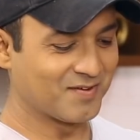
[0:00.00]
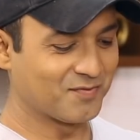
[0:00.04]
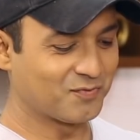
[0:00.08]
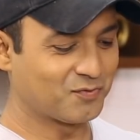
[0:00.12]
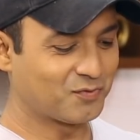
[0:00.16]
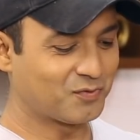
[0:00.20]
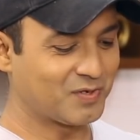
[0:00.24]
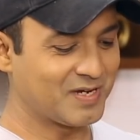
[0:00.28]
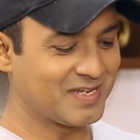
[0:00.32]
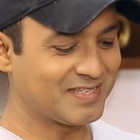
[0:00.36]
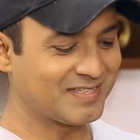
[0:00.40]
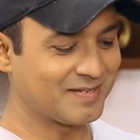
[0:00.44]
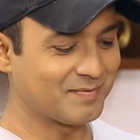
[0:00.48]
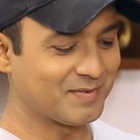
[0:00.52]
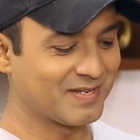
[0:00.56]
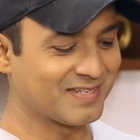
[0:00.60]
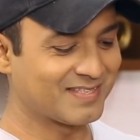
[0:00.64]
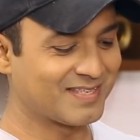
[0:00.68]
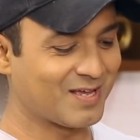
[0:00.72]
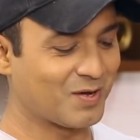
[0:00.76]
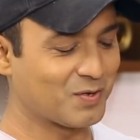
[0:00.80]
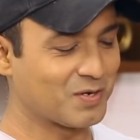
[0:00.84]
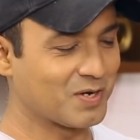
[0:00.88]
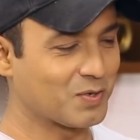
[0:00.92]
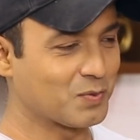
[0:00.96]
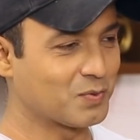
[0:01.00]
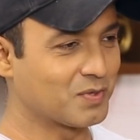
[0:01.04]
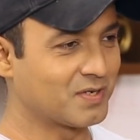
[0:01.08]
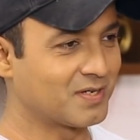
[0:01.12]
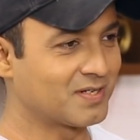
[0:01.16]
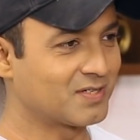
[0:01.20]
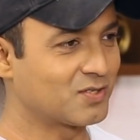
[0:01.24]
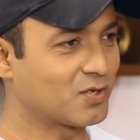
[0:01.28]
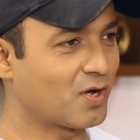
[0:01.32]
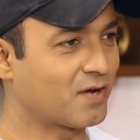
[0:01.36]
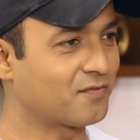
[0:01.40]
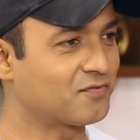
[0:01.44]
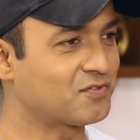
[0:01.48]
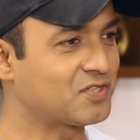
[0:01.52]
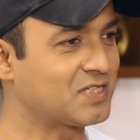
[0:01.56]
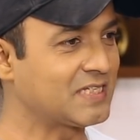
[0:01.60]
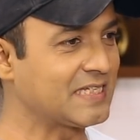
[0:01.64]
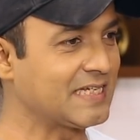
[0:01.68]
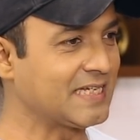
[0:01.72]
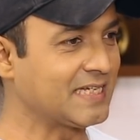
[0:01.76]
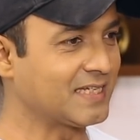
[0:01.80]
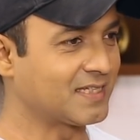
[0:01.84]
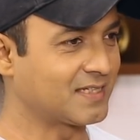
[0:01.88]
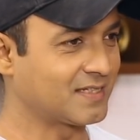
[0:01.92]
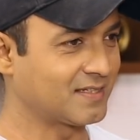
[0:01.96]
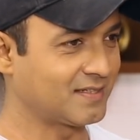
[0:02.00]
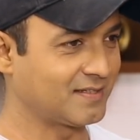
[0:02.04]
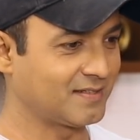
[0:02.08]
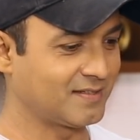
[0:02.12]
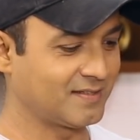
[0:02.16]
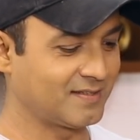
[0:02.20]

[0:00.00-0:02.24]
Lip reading: Give three similar sounding words of cheat